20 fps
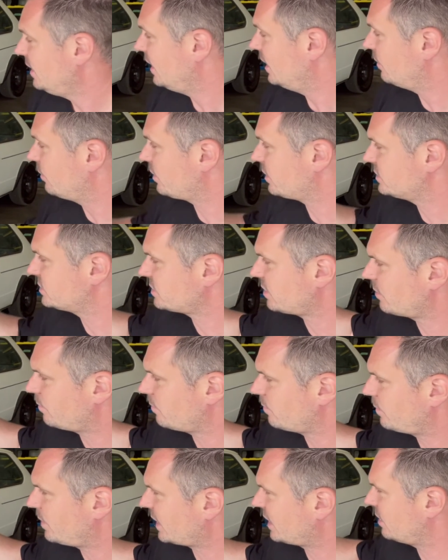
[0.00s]
And we're going to
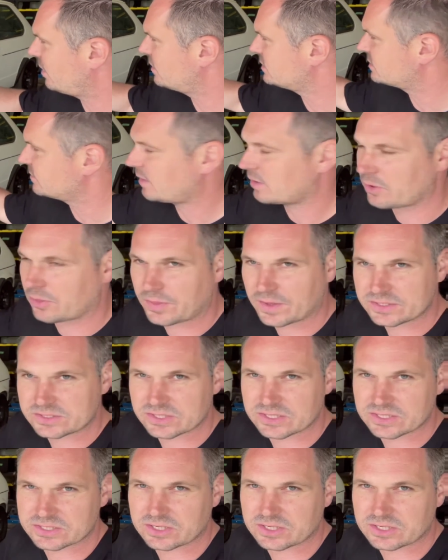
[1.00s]
start picking on some other things to